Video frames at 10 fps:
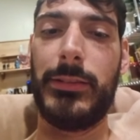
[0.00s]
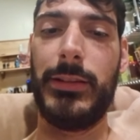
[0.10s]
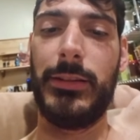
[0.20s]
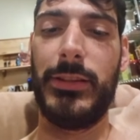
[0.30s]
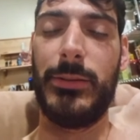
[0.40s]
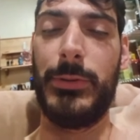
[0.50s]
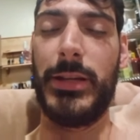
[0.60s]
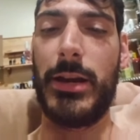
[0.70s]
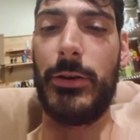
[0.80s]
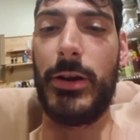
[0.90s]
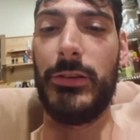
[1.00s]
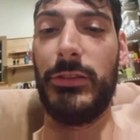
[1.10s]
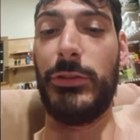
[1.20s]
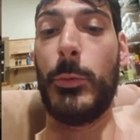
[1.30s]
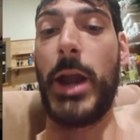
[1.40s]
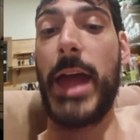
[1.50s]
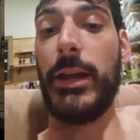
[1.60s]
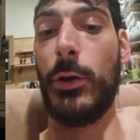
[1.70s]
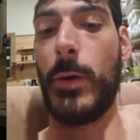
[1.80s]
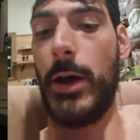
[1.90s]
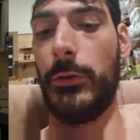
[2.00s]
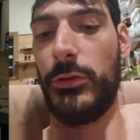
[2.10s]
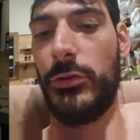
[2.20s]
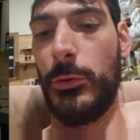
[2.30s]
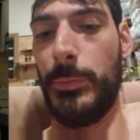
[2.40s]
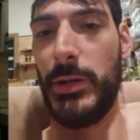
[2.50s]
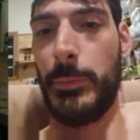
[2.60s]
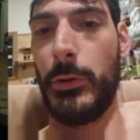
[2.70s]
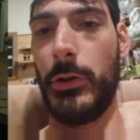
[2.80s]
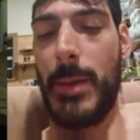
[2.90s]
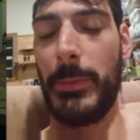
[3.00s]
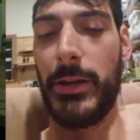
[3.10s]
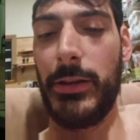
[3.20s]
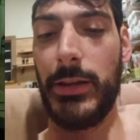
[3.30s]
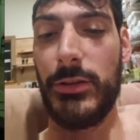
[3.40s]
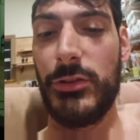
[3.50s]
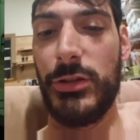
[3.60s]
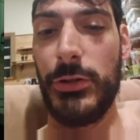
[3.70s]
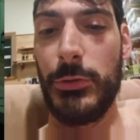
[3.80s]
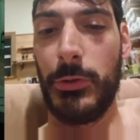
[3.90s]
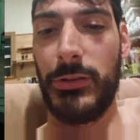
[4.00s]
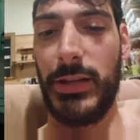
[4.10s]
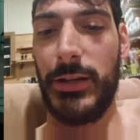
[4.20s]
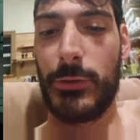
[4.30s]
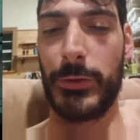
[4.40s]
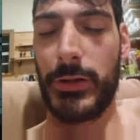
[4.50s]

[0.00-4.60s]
it's going to be kind of crazy. So when I go out to shoot people, I'm going to need you to take over the